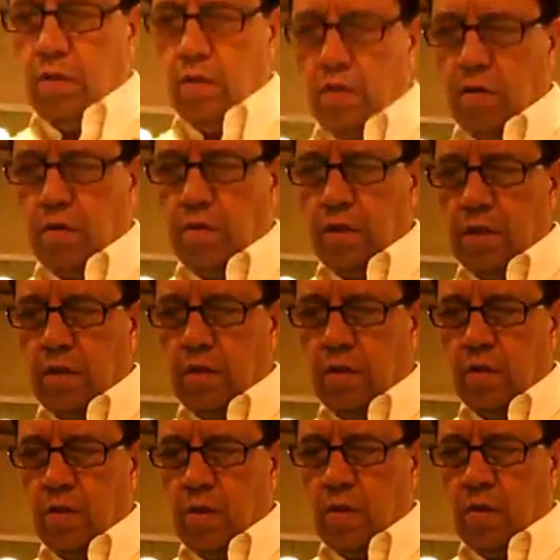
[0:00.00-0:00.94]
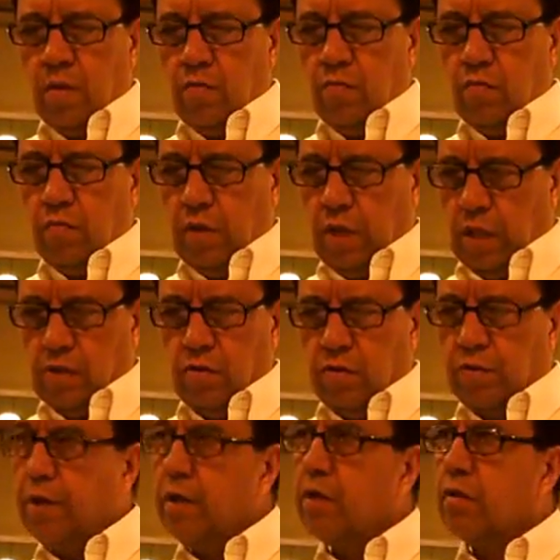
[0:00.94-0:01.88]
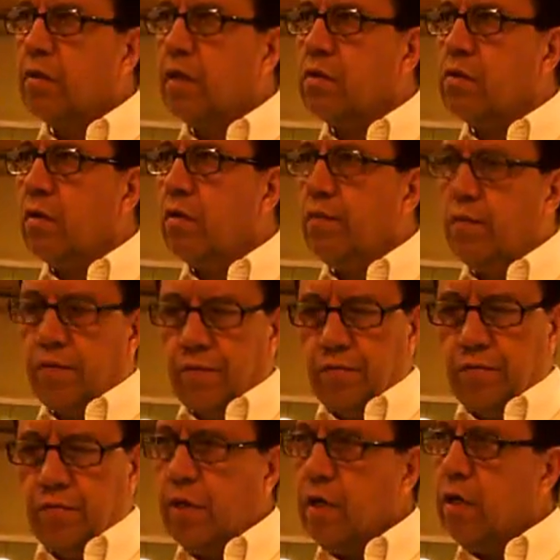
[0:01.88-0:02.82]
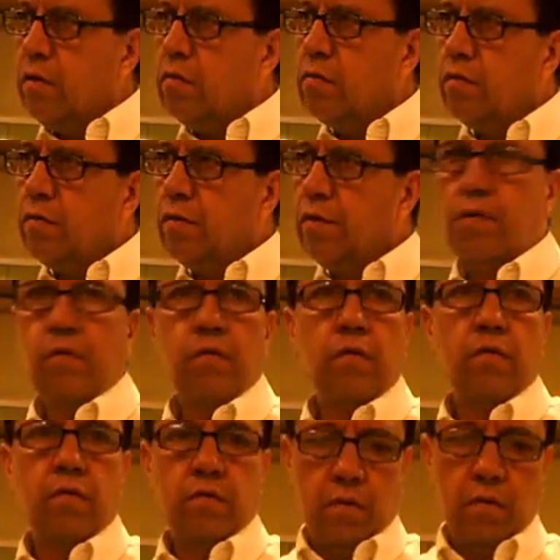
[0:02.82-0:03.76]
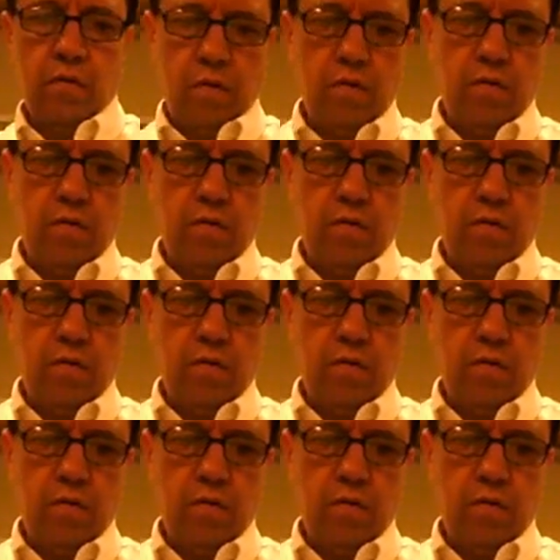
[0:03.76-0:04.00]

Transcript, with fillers: Okay. That's okay. That's all for right now? Yeah, he wants. Can I get a